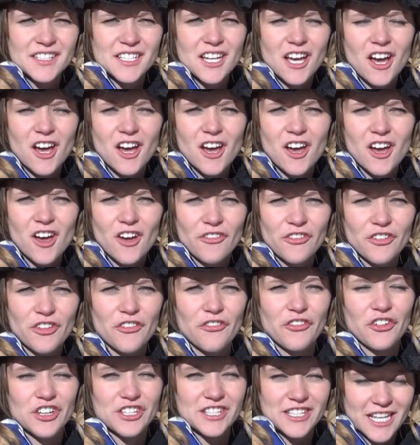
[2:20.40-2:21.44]
So for
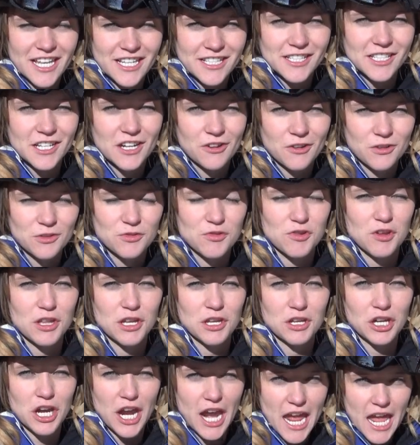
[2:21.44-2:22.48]
the first lesson, it was
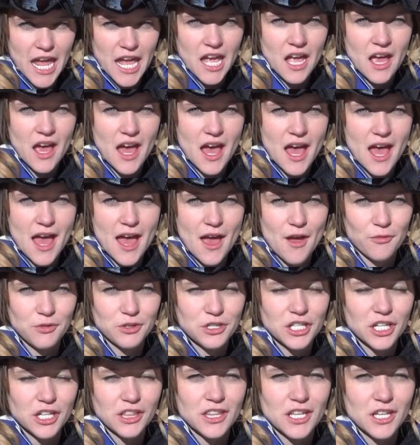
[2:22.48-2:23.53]
really great. Um, we
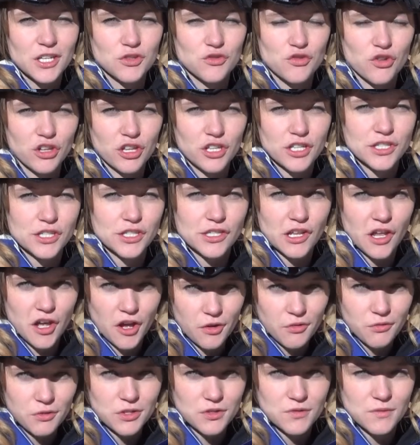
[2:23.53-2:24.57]
took things really
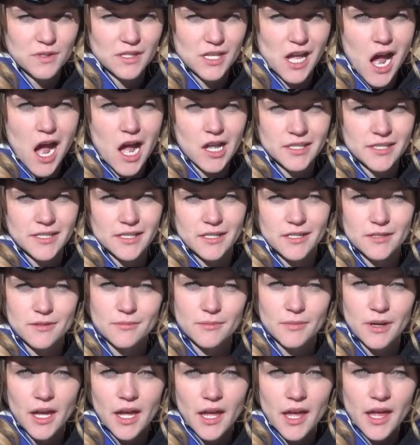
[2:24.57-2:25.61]
slow, which was
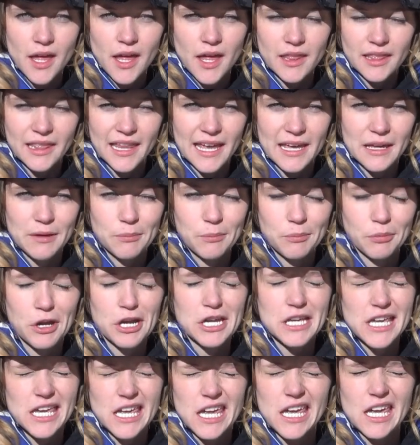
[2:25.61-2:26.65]
awesome like
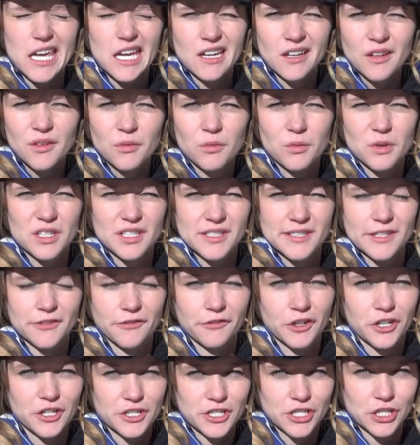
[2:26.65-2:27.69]
braking was the
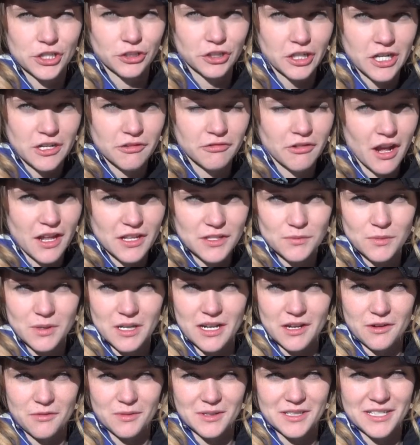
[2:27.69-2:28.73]
first three runs we
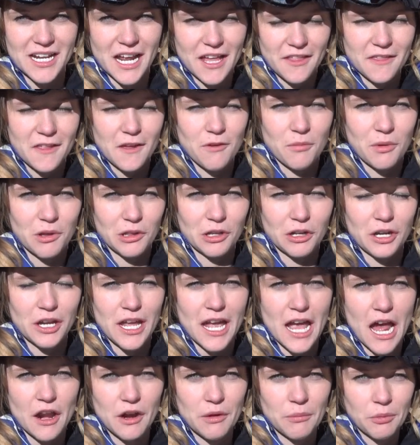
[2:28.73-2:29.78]
did was nothing but
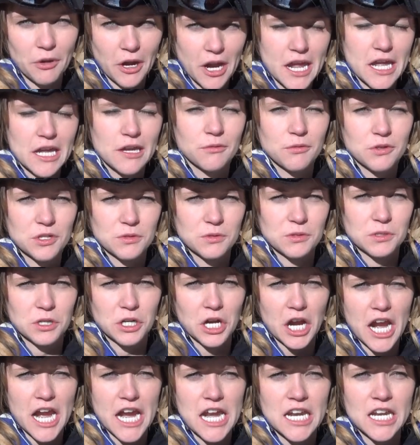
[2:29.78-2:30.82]
learning how to brake which was
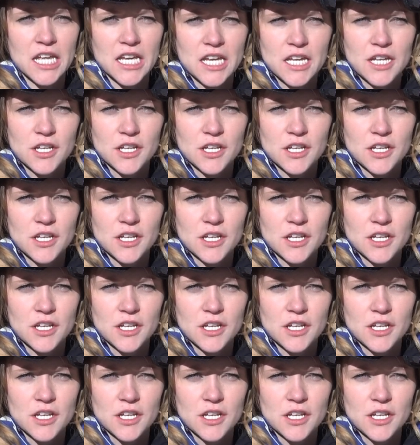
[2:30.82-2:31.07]
great